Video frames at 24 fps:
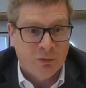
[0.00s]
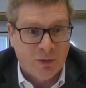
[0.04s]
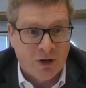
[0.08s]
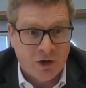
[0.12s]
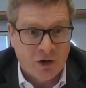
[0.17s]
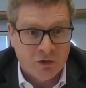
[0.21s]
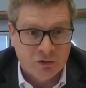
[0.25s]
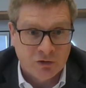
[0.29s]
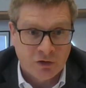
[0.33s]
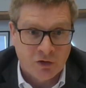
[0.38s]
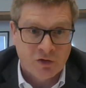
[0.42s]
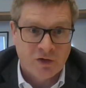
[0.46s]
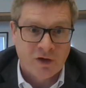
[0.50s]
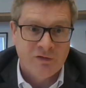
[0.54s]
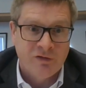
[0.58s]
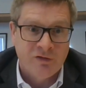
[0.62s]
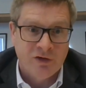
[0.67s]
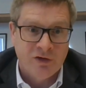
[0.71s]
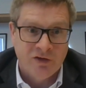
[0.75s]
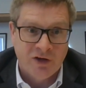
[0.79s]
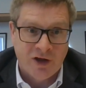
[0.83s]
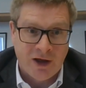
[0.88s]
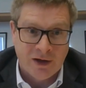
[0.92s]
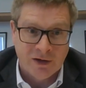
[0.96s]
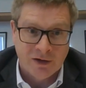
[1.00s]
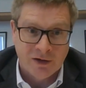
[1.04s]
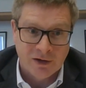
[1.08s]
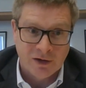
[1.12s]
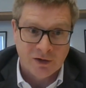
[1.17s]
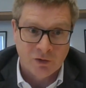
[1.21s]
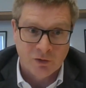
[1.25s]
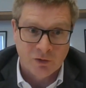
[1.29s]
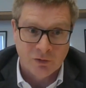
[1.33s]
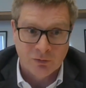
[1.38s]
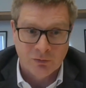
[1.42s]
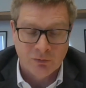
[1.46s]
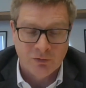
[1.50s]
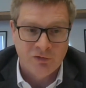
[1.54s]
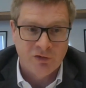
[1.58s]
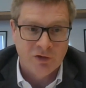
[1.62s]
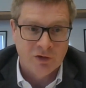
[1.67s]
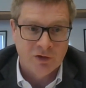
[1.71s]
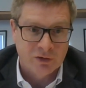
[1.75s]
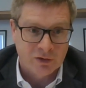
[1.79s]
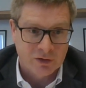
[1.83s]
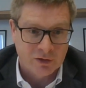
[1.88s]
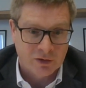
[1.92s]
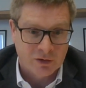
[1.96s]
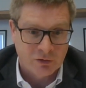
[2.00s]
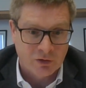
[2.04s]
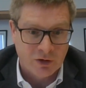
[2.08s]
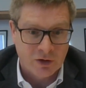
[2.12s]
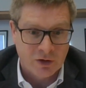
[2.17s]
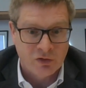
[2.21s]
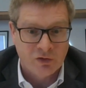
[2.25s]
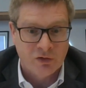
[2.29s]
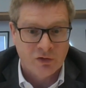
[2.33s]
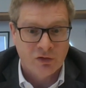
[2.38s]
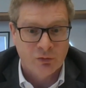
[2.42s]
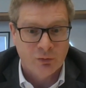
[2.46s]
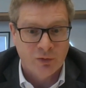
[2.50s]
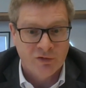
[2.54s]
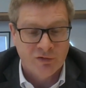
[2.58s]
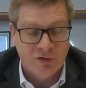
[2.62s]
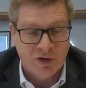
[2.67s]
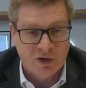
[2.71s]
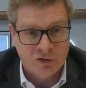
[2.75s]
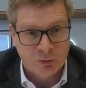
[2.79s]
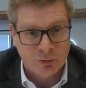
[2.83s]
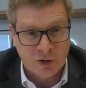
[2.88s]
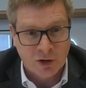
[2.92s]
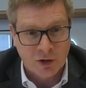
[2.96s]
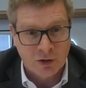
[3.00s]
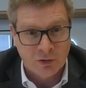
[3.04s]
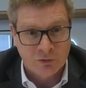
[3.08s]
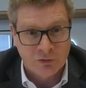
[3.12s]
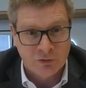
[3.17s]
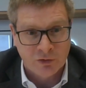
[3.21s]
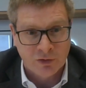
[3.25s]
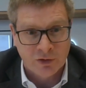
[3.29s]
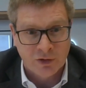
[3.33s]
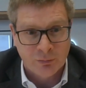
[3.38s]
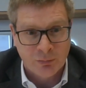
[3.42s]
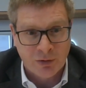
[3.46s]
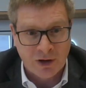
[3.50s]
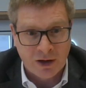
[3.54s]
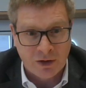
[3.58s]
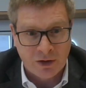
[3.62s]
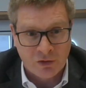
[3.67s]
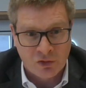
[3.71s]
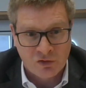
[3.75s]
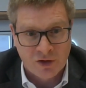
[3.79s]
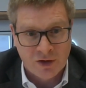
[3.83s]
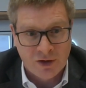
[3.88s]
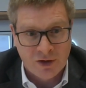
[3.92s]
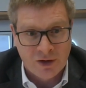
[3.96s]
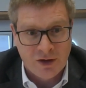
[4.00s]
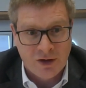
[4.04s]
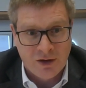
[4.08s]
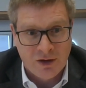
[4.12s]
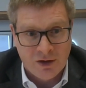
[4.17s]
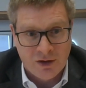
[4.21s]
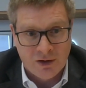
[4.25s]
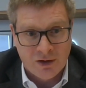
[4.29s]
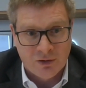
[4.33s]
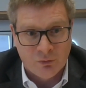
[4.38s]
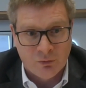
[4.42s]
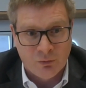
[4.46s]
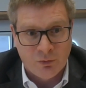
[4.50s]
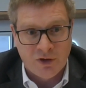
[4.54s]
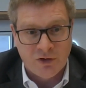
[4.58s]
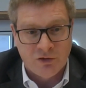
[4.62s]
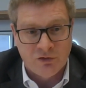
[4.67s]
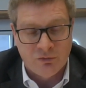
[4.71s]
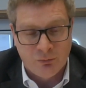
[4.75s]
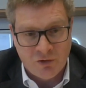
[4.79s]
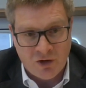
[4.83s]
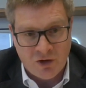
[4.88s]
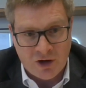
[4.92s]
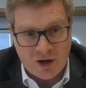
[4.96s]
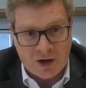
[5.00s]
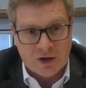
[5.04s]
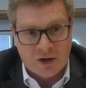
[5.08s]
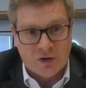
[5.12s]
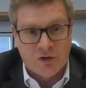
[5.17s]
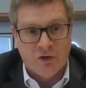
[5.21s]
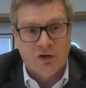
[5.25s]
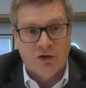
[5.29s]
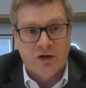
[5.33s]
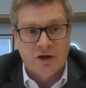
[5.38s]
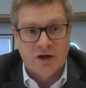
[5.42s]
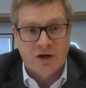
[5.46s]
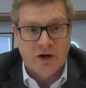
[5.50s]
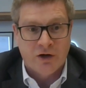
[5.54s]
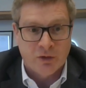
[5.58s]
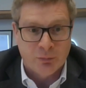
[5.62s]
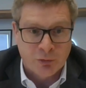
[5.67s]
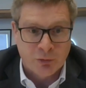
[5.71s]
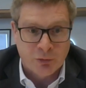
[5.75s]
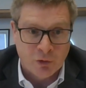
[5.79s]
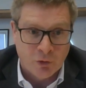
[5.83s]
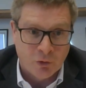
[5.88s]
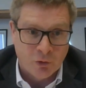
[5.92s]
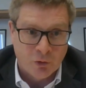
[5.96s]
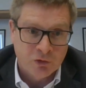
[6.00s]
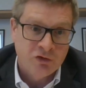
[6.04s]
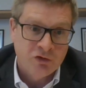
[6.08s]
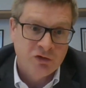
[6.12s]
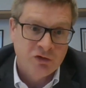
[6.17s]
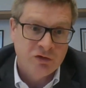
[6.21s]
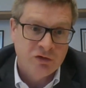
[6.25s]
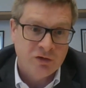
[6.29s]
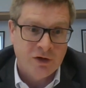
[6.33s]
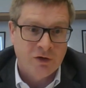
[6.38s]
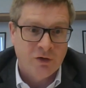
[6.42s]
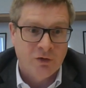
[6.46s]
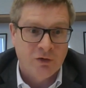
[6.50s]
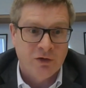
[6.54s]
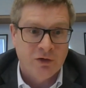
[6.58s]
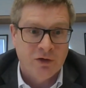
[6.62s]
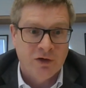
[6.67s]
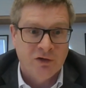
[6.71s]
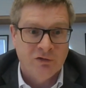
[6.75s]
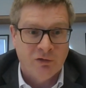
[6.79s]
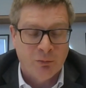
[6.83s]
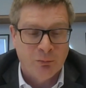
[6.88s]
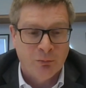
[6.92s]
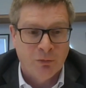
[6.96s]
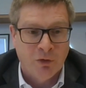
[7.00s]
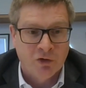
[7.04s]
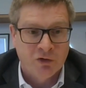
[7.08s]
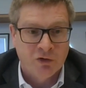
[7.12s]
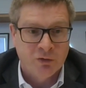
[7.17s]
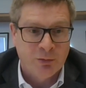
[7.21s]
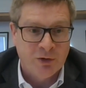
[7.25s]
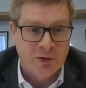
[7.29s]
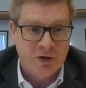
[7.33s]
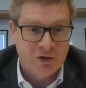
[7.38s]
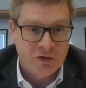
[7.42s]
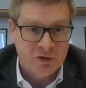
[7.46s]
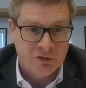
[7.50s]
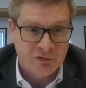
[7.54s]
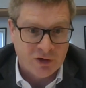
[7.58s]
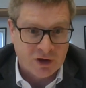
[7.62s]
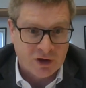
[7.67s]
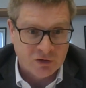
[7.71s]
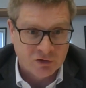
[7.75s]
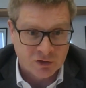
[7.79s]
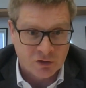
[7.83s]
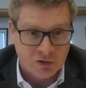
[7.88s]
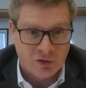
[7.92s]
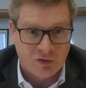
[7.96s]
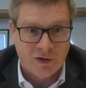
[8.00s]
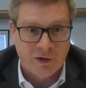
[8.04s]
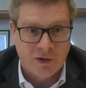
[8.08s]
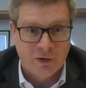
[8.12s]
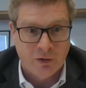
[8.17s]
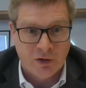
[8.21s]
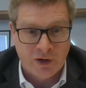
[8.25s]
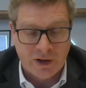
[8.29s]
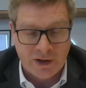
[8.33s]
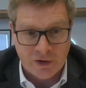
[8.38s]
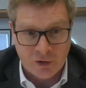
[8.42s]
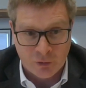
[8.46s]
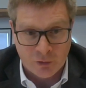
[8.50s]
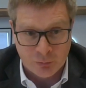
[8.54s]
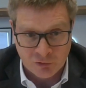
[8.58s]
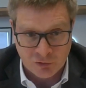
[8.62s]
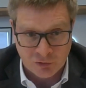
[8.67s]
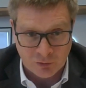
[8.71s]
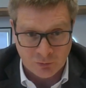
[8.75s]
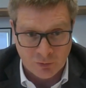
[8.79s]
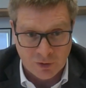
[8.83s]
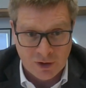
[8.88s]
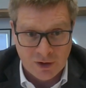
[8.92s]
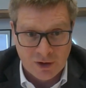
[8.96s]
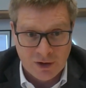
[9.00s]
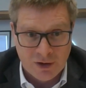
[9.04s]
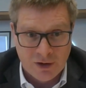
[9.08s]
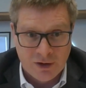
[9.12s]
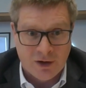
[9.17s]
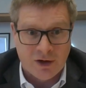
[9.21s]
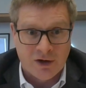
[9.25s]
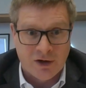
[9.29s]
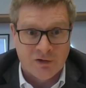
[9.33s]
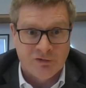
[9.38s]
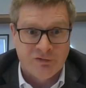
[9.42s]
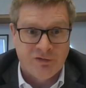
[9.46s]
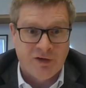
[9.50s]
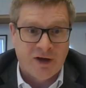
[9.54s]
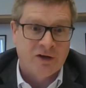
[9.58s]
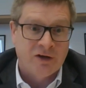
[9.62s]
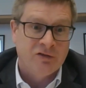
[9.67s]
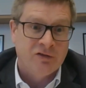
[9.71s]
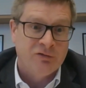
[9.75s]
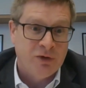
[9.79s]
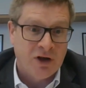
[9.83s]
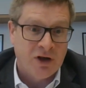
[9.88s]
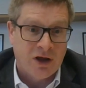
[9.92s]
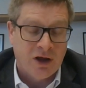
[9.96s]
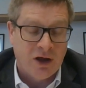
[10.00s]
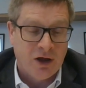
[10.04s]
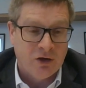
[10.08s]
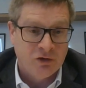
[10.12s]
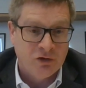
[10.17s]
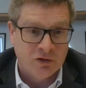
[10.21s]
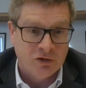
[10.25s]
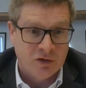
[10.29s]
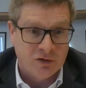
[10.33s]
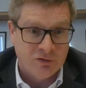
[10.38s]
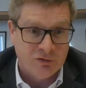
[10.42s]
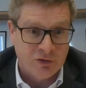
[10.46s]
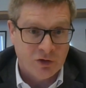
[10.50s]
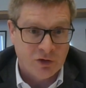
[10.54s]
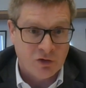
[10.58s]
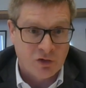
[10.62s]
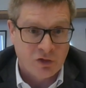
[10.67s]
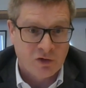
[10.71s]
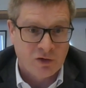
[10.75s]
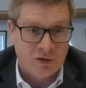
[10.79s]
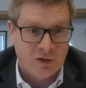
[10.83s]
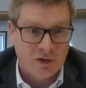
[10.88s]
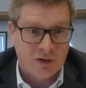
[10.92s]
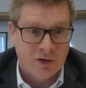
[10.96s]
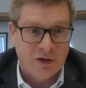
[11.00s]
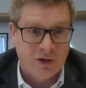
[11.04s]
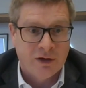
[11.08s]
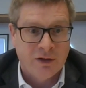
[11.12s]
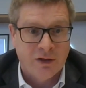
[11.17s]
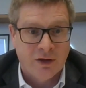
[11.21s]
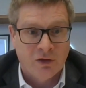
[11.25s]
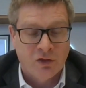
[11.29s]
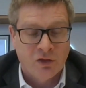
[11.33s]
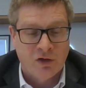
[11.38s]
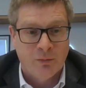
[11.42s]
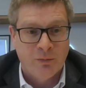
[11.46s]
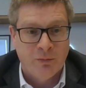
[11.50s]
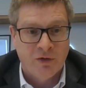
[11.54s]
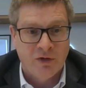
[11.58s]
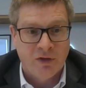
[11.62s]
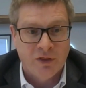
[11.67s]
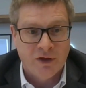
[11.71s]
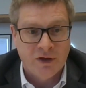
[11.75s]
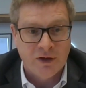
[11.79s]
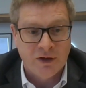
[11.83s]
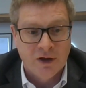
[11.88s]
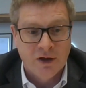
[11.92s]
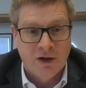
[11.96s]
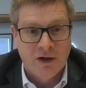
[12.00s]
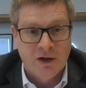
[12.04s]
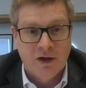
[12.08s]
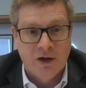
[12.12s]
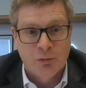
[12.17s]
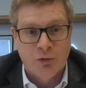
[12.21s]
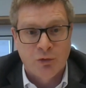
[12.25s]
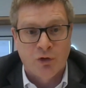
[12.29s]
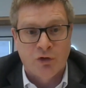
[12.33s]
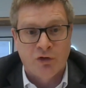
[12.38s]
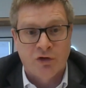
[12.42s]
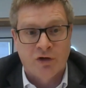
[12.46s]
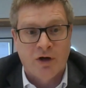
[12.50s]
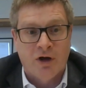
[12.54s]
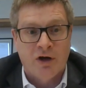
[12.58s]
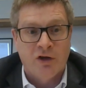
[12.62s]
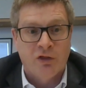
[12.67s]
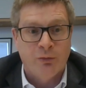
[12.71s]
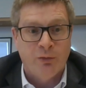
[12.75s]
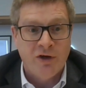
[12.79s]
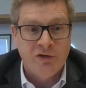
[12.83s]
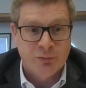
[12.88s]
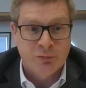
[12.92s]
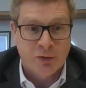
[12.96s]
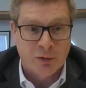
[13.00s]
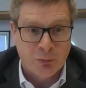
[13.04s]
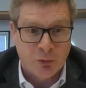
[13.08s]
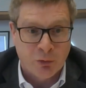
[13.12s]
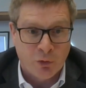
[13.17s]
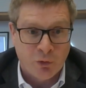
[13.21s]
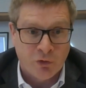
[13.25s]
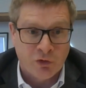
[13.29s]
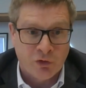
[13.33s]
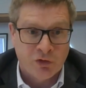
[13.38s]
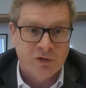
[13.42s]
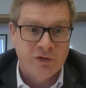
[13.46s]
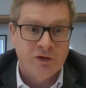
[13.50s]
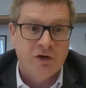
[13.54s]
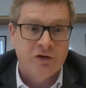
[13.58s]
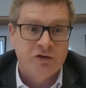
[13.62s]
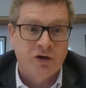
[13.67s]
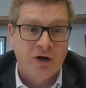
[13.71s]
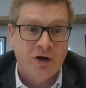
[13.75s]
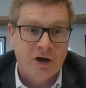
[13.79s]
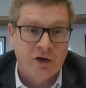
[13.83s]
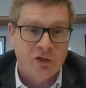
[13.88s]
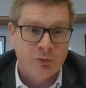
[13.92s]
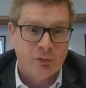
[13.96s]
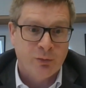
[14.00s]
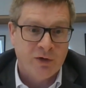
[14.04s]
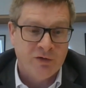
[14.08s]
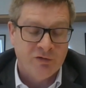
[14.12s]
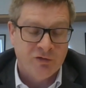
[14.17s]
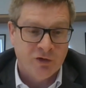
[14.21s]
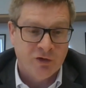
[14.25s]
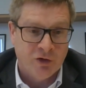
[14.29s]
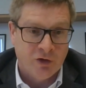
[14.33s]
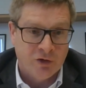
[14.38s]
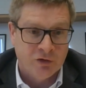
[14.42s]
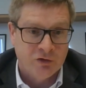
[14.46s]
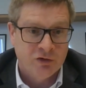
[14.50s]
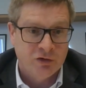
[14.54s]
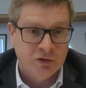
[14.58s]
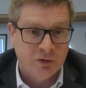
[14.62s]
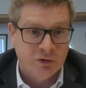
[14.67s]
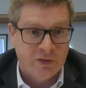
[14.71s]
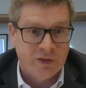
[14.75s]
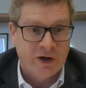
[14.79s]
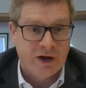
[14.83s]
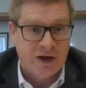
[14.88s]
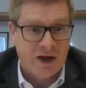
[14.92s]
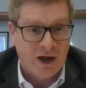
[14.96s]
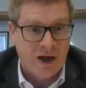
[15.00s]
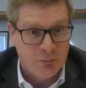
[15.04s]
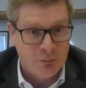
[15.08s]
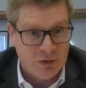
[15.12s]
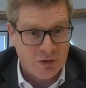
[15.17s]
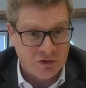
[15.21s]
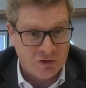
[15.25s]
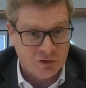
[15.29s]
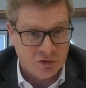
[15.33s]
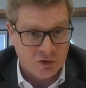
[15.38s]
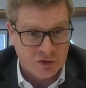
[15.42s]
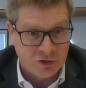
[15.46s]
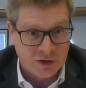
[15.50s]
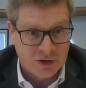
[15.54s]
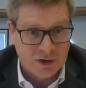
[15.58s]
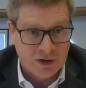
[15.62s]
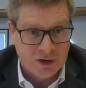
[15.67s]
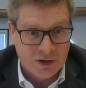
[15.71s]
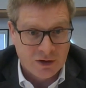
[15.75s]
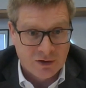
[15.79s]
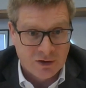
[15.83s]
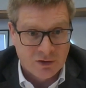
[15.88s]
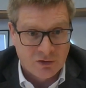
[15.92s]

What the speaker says: we manage risk every day. If you look at the crises we've had to encounter in the past, we take an onion layer approach. You have multiple interventions. They all add up to an effective mitigation of risk. And I think some of the protocols we've proposed and the trials we've done show that it can be done.